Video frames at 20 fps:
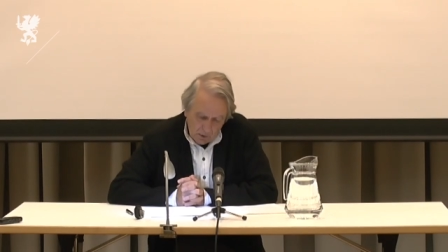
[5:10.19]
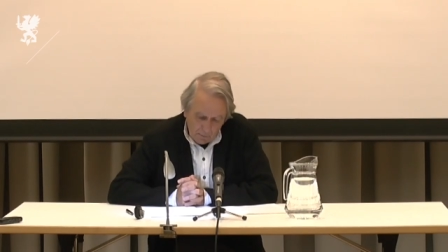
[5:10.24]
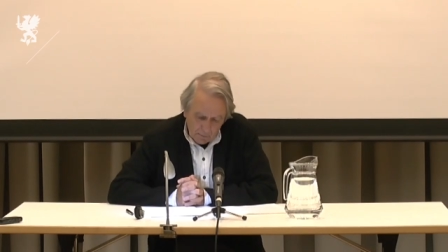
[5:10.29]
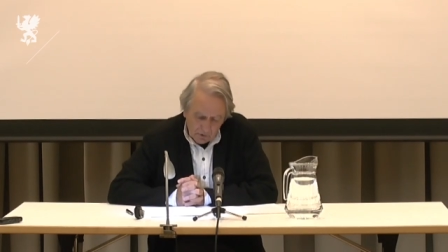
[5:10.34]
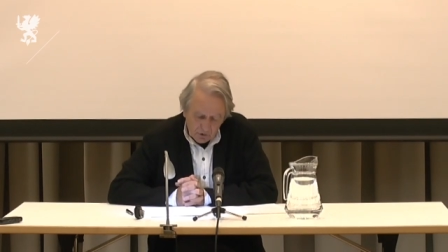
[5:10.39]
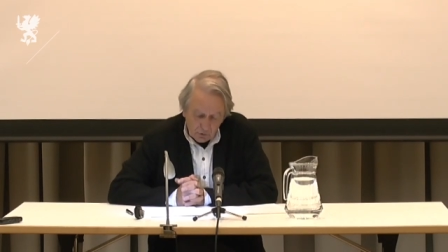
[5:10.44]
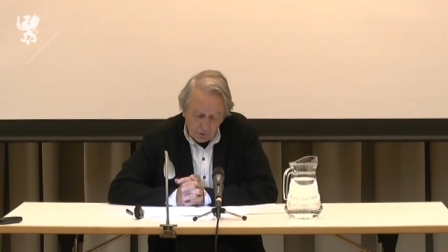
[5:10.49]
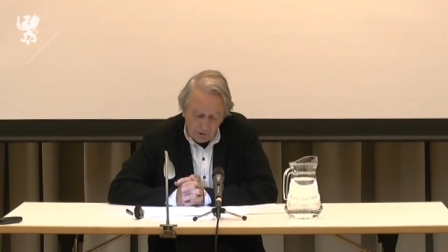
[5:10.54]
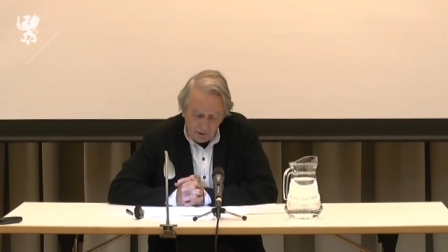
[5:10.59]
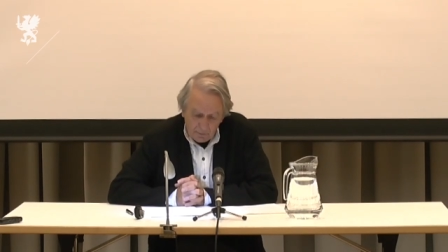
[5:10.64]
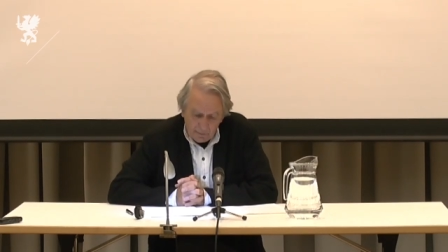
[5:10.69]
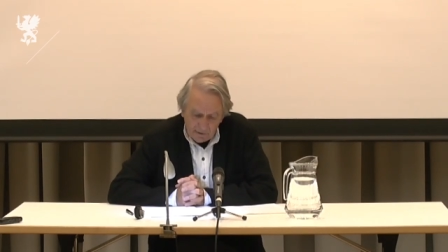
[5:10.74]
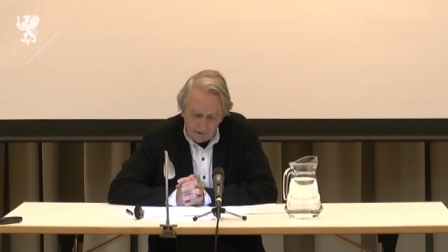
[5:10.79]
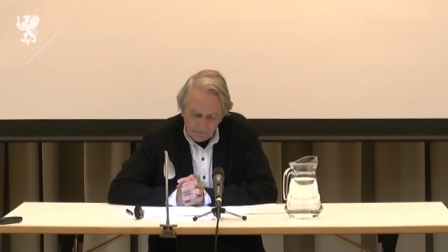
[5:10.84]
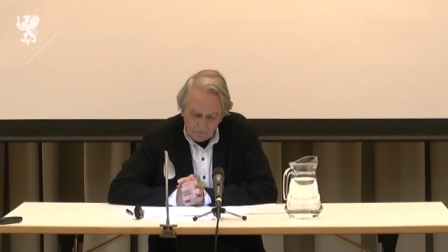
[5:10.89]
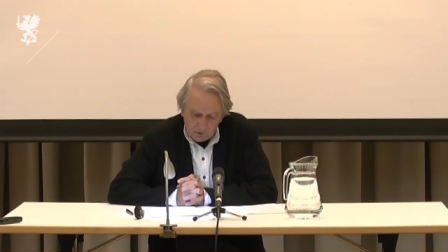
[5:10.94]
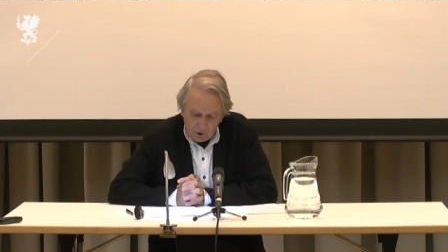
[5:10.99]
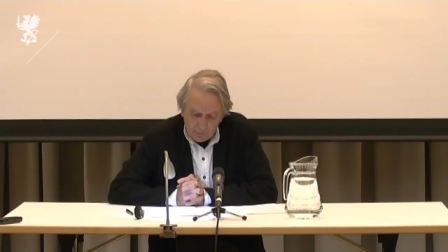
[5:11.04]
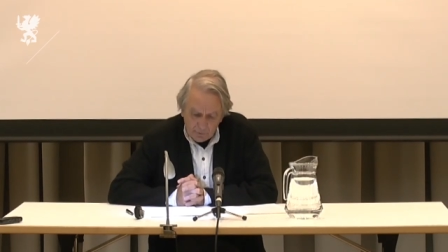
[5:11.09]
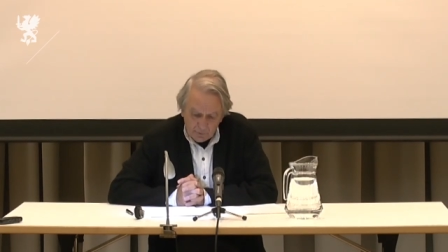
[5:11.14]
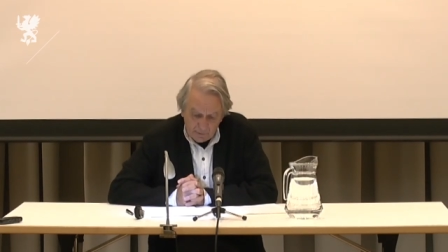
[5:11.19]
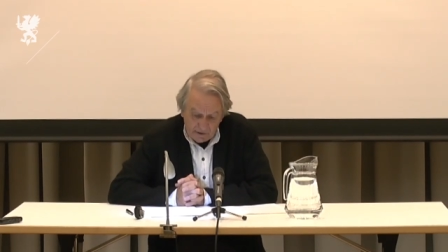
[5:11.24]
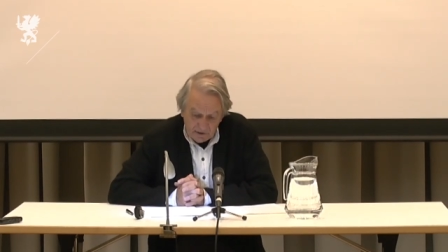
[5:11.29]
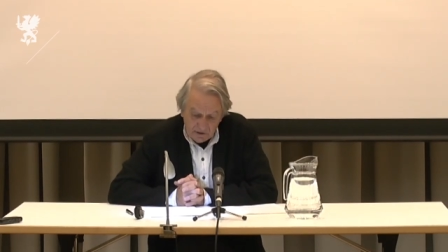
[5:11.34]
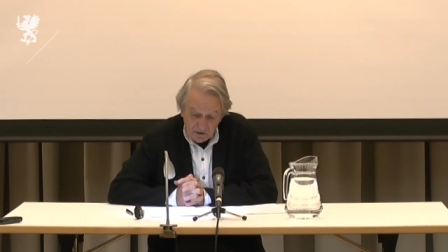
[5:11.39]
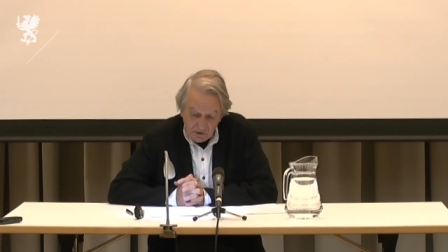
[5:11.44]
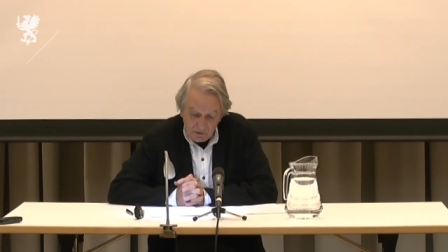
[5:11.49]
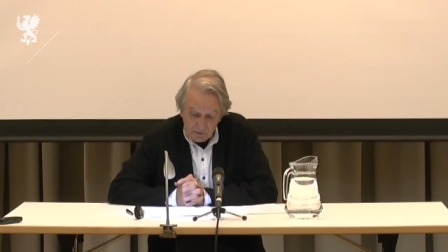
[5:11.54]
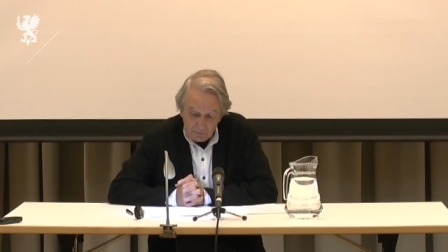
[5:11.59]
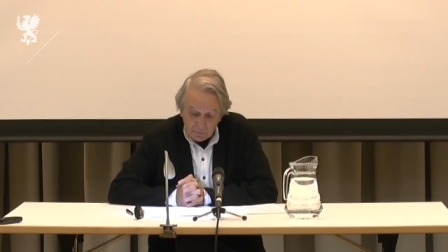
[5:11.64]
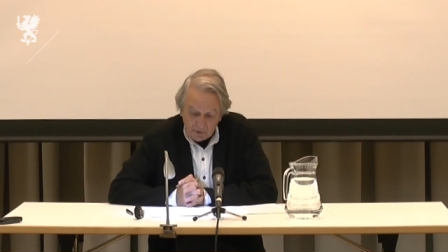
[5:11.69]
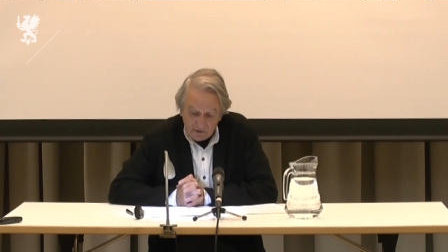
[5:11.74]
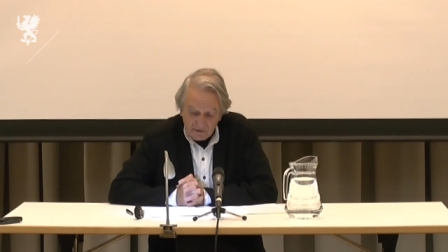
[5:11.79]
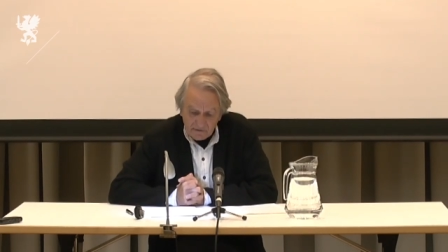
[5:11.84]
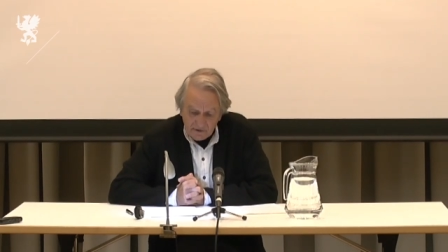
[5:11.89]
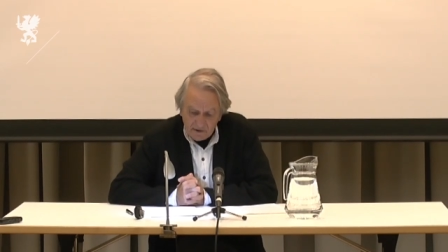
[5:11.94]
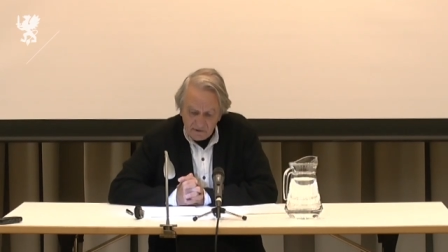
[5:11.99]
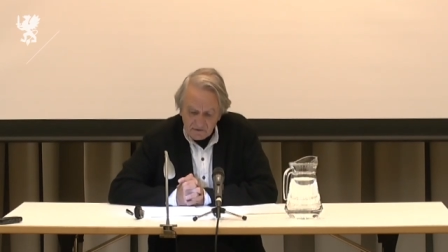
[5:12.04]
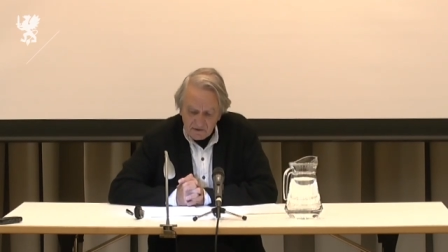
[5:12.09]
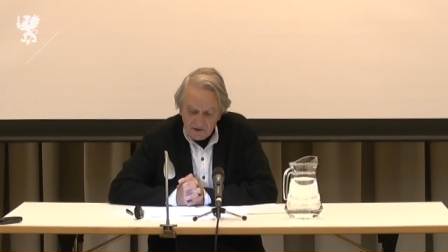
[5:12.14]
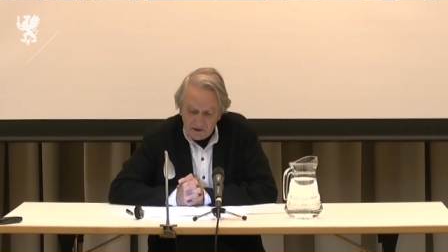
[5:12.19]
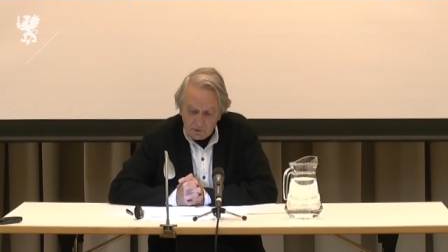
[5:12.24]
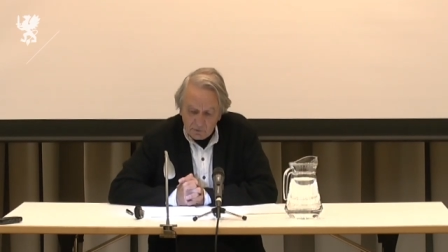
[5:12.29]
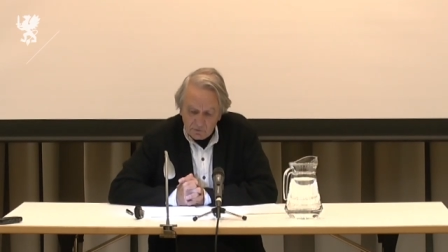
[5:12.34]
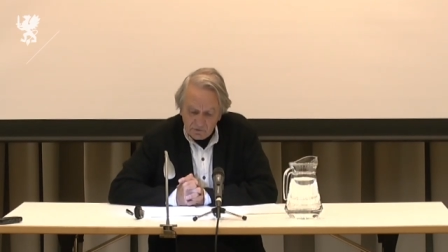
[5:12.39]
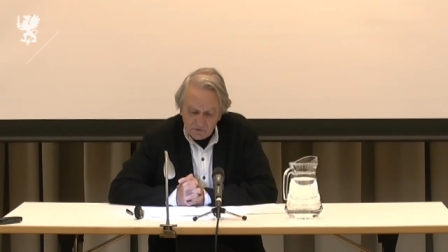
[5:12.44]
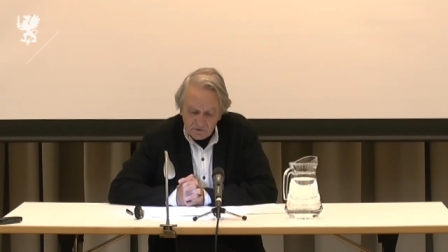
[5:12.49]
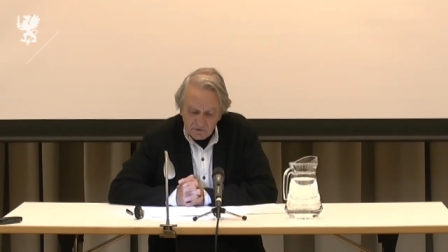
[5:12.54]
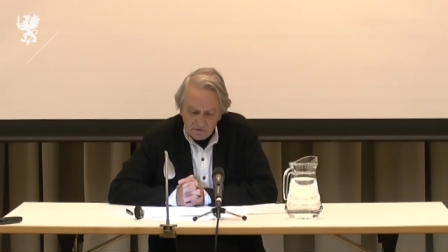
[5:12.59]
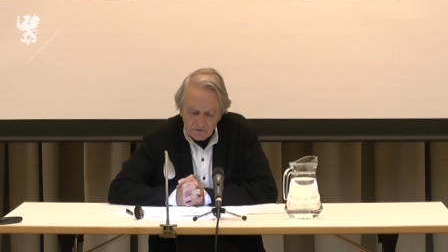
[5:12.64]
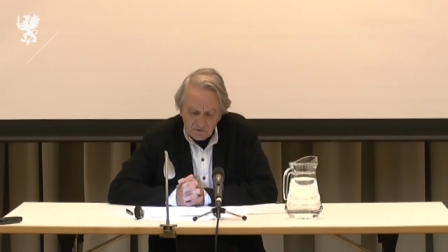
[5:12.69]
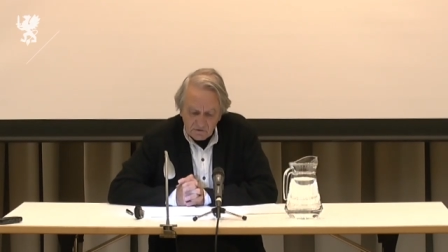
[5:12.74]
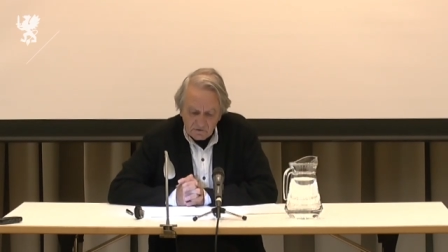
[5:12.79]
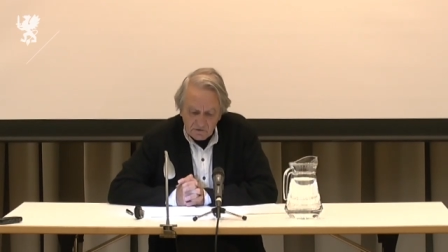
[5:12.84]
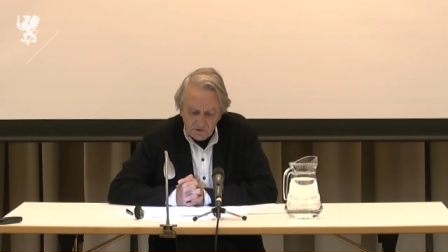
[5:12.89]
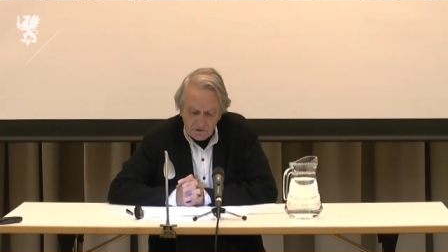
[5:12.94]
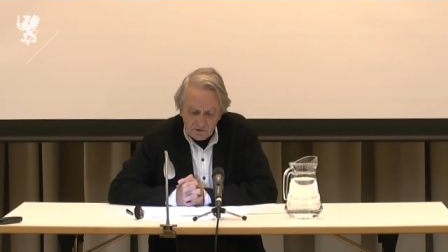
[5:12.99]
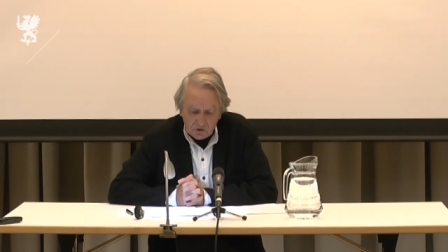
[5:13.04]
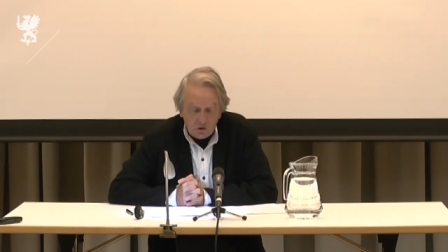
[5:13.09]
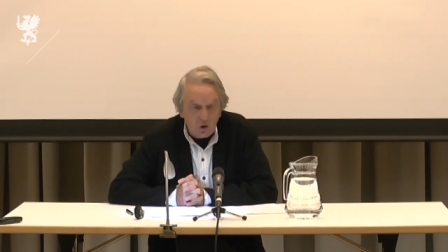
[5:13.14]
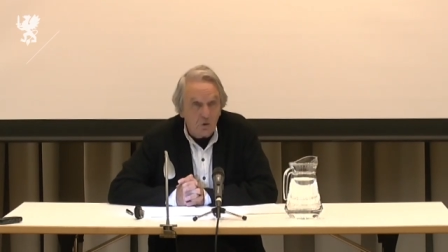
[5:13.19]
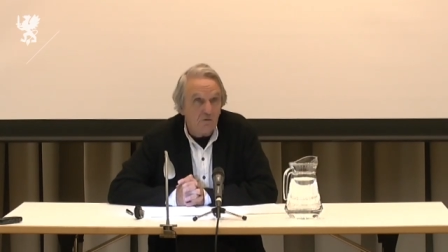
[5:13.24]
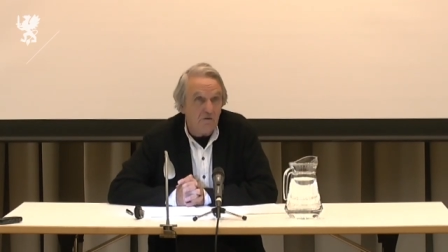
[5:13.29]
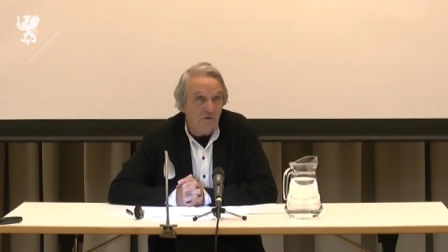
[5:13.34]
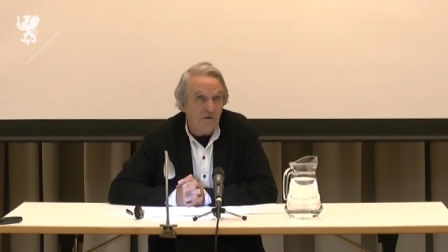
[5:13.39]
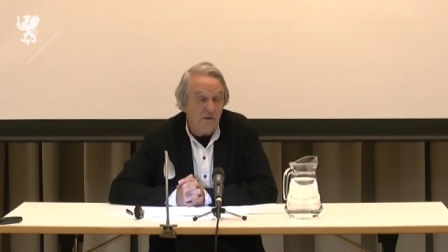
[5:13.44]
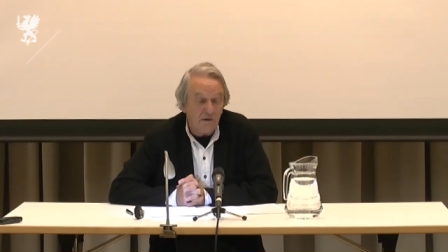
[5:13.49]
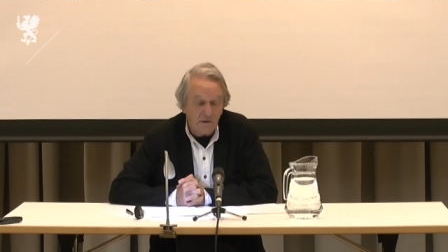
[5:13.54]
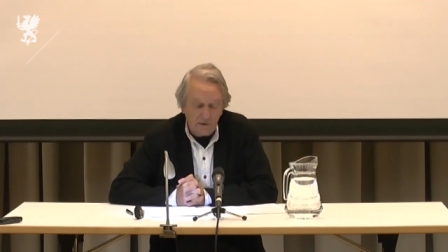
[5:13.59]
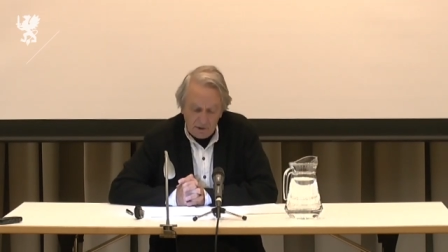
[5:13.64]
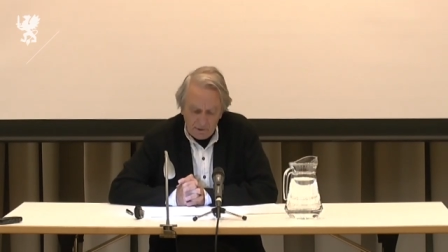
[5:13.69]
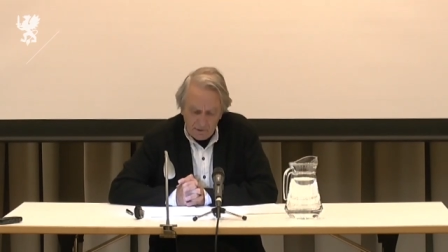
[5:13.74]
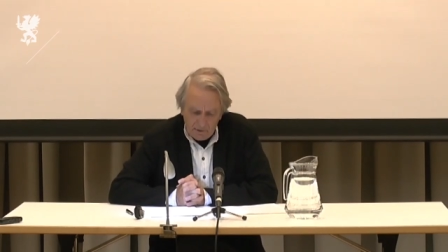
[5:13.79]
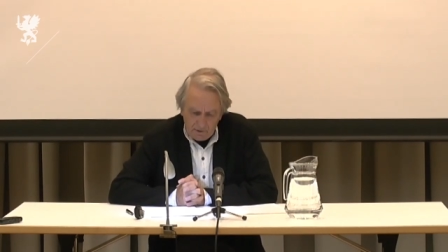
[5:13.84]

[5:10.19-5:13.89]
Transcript: But Greenberg's operation precisely consists in turning